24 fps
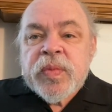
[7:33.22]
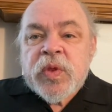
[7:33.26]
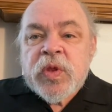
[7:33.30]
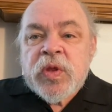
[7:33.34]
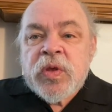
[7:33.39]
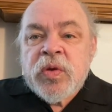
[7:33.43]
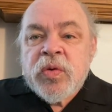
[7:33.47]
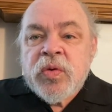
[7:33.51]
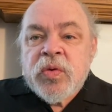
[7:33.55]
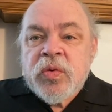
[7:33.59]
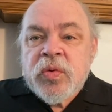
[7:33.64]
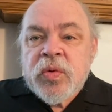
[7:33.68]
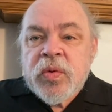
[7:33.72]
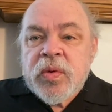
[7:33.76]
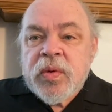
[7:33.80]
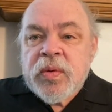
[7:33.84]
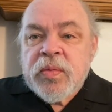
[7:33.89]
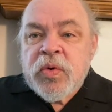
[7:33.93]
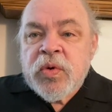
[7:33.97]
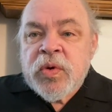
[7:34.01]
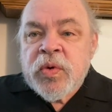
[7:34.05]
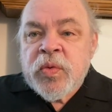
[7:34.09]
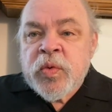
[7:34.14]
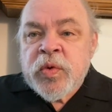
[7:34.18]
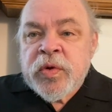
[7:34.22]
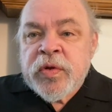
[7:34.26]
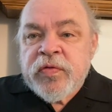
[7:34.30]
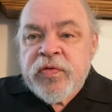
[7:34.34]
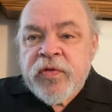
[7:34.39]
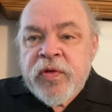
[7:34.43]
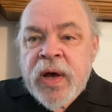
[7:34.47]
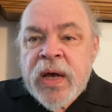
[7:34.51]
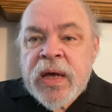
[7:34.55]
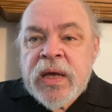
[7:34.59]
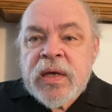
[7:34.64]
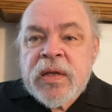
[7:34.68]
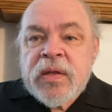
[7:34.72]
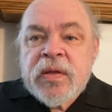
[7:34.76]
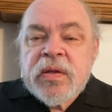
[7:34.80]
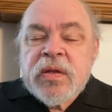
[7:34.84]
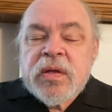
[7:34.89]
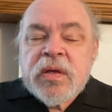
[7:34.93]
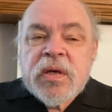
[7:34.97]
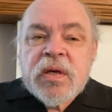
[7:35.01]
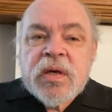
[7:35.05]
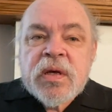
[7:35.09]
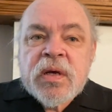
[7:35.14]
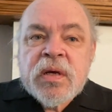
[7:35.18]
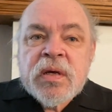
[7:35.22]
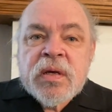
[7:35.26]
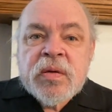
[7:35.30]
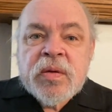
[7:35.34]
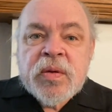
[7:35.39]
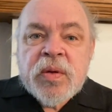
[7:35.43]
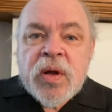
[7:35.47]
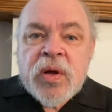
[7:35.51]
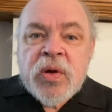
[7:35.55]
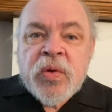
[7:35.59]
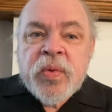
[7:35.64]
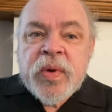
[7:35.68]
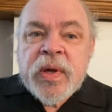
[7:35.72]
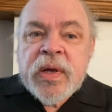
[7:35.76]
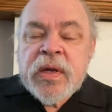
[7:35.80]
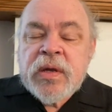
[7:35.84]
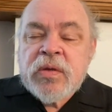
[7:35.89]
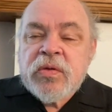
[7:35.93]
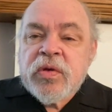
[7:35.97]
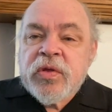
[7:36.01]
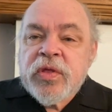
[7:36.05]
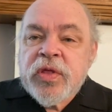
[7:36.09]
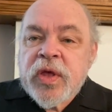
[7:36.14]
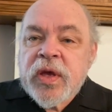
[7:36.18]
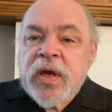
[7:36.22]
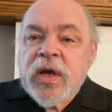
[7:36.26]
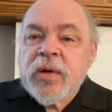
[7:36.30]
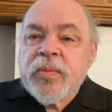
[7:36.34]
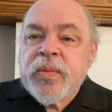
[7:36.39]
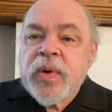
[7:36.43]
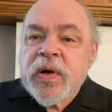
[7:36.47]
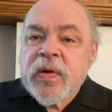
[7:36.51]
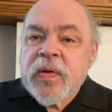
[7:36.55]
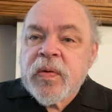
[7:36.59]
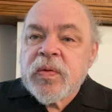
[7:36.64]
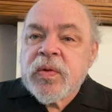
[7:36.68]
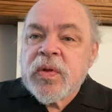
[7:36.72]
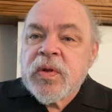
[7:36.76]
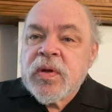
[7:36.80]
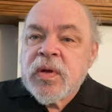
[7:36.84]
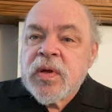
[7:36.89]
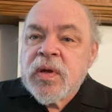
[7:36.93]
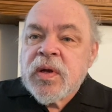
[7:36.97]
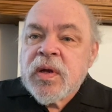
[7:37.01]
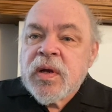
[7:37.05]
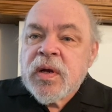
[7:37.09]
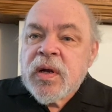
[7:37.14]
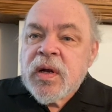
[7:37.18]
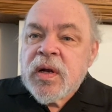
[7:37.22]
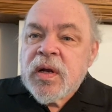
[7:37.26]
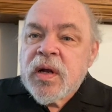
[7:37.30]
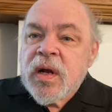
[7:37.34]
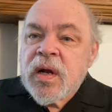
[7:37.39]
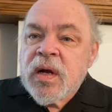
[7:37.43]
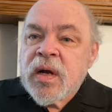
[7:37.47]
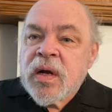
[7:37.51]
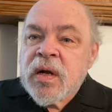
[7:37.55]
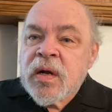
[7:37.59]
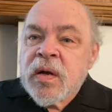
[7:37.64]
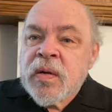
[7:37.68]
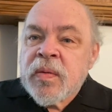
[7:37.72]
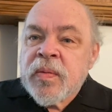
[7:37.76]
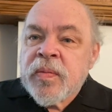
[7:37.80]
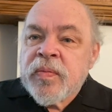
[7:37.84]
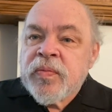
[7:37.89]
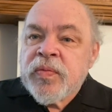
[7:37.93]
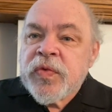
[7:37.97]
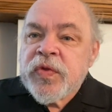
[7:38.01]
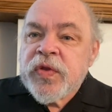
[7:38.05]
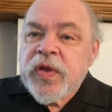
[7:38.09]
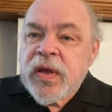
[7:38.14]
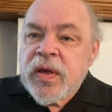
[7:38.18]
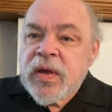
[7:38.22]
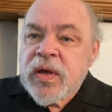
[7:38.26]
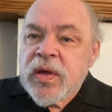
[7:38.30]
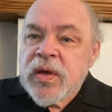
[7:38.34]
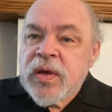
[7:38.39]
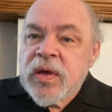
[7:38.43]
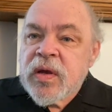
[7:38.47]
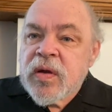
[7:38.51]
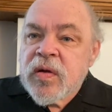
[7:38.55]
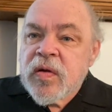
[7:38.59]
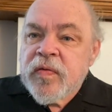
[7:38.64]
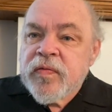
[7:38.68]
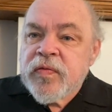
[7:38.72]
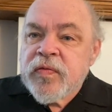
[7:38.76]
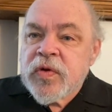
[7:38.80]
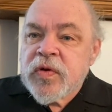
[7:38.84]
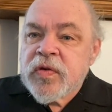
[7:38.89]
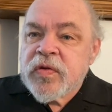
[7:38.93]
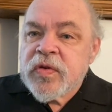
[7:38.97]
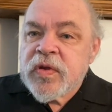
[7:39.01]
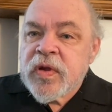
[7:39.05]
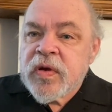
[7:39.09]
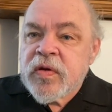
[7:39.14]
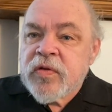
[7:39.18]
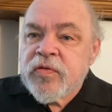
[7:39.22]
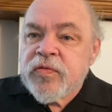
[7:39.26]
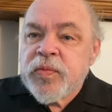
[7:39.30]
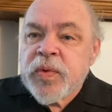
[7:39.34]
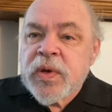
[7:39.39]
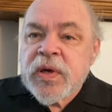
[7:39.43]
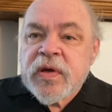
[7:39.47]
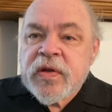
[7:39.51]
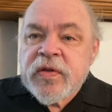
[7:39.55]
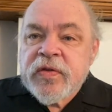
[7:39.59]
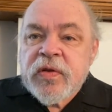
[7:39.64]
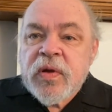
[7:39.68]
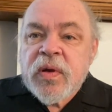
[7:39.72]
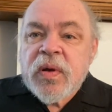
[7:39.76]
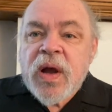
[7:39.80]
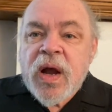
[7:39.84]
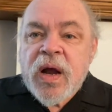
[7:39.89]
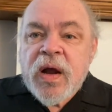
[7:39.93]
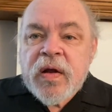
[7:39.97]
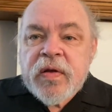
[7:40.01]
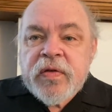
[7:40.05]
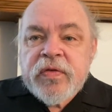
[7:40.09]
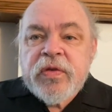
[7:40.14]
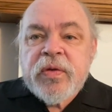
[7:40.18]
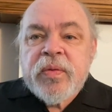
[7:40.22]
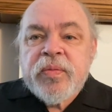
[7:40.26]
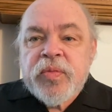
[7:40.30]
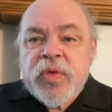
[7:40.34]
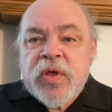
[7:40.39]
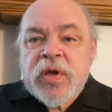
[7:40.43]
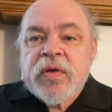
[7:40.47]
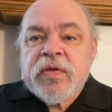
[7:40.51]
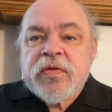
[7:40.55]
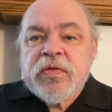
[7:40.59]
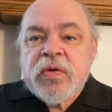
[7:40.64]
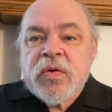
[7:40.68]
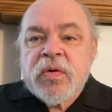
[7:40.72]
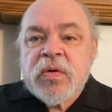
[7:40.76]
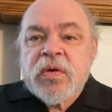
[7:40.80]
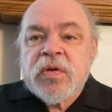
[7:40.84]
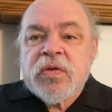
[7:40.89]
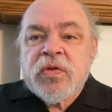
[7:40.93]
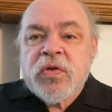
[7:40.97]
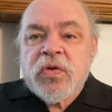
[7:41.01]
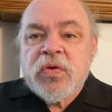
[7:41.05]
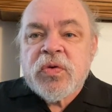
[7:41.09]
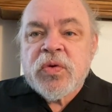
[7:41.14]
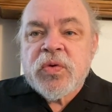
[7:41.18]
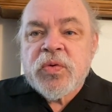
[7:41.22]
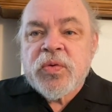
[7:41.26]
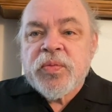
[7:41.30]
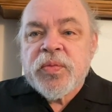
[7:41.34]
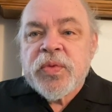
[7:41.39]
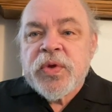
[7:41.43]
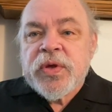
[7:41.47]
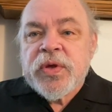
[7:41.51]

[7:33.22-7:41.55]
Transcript: you would find a way to think about taking care of yourself, because there are some things you can do.